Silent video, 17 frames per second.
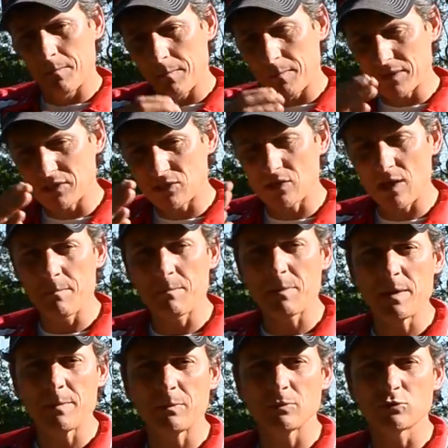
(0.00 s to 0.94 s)
But some
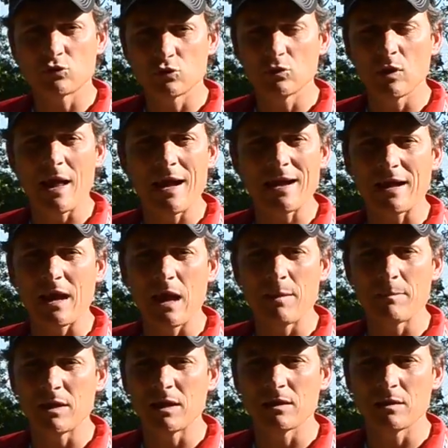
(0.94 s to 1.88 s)
people do like
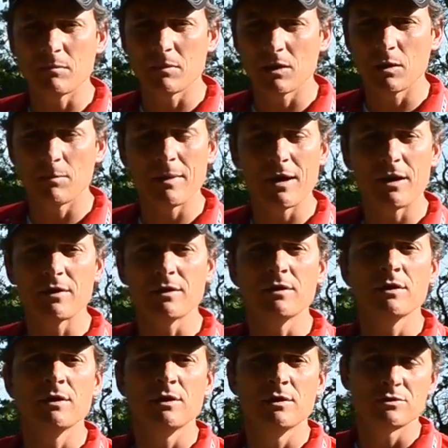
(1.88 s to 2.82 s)
aiming in the middle better,
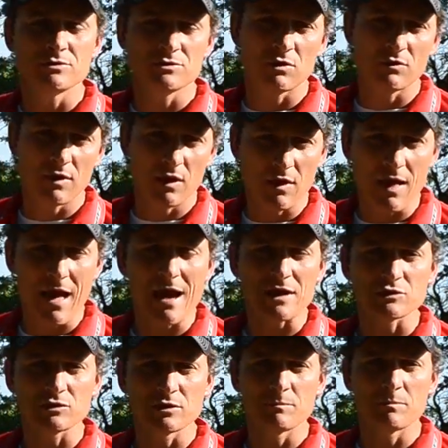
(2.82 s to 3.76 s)
so they'll
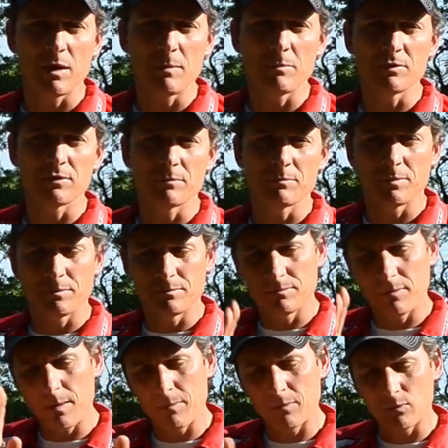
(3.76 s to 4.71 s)
actually bubble
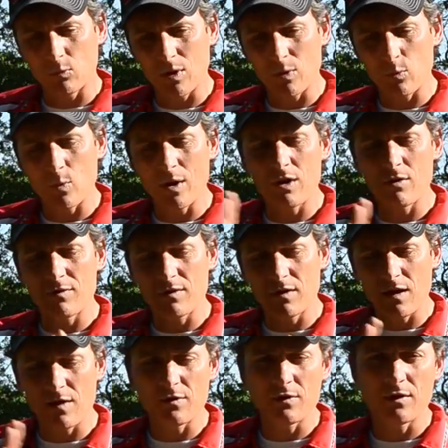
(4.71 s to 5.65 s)
one way or
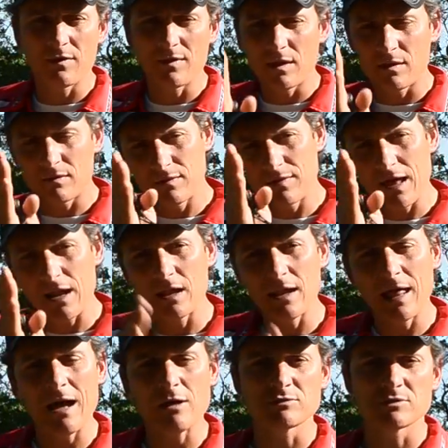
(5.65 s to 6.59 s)
the other, and then that
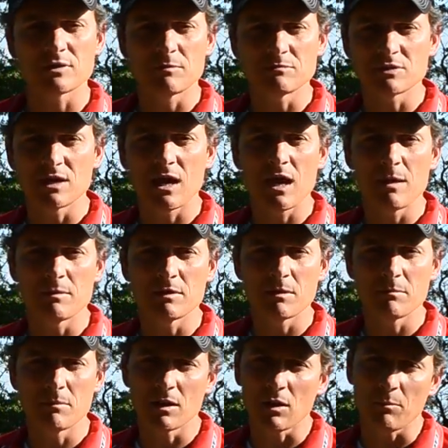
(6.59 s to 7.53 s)
allows them to aim in
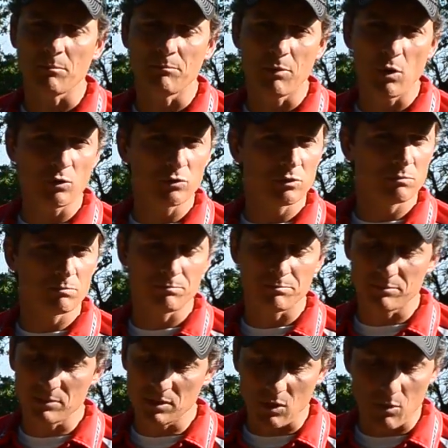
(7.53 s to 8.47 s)
the middle.
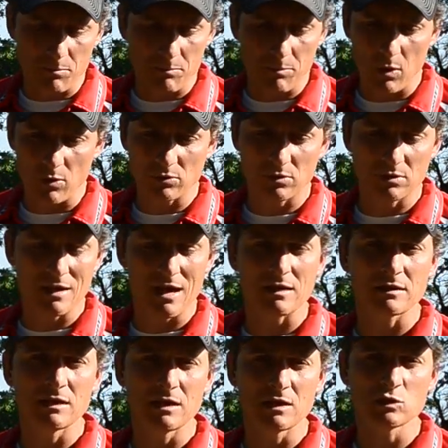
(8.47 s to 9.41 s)
Both
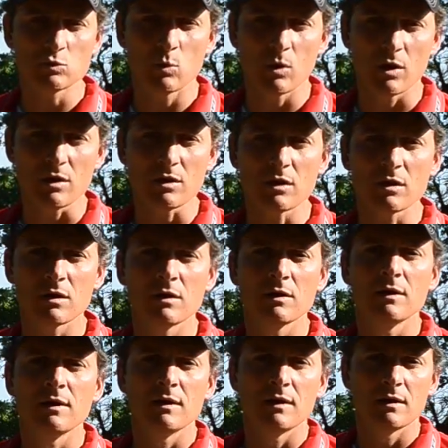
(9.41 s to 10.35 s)
techniques work.
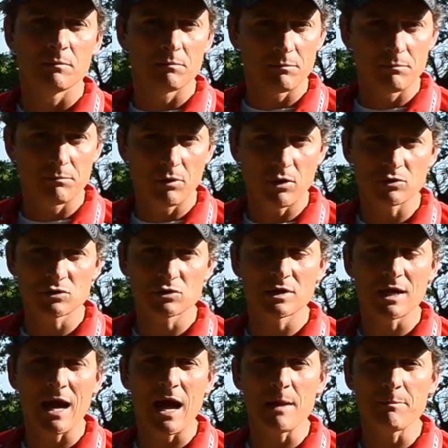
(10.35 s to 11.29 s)

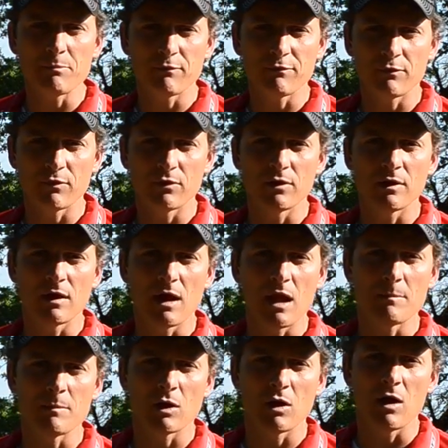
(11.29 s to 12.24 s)
Personally, I prefer
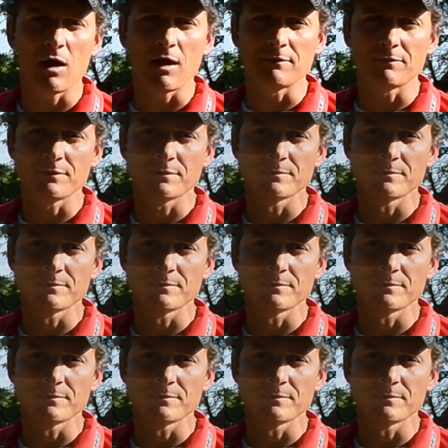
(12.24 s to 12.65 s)
aiming off.